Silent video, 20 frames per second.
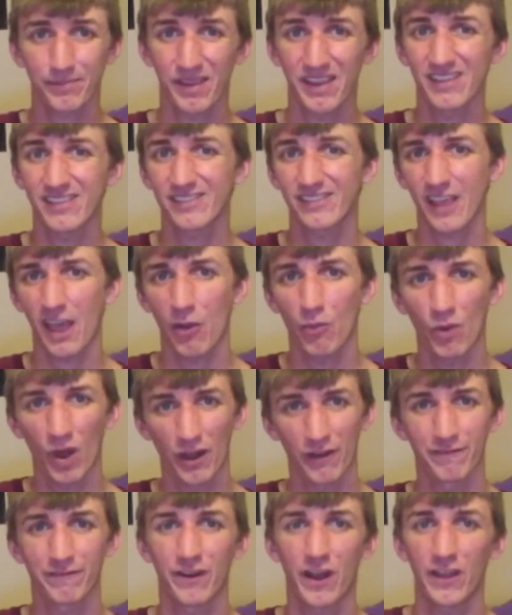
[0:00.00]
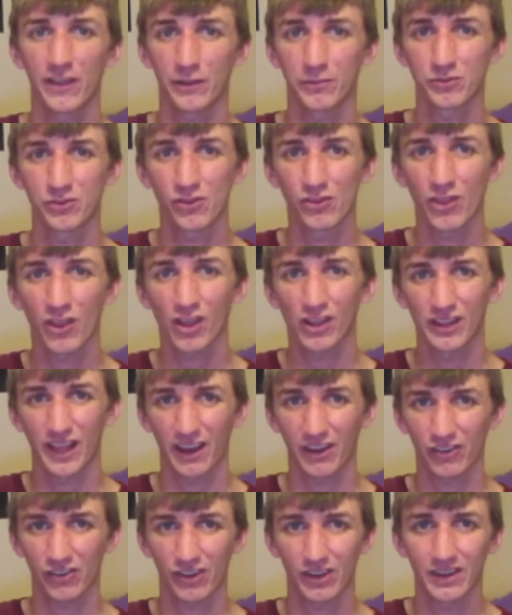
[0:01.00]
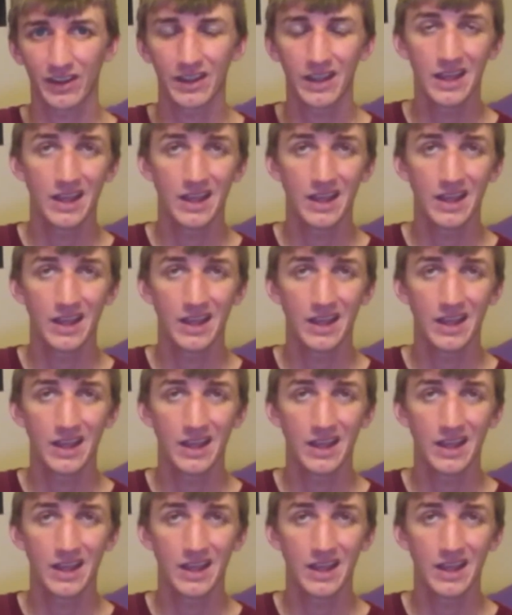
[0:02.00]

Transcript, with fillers: Beasts and Where to Find Them to the collection,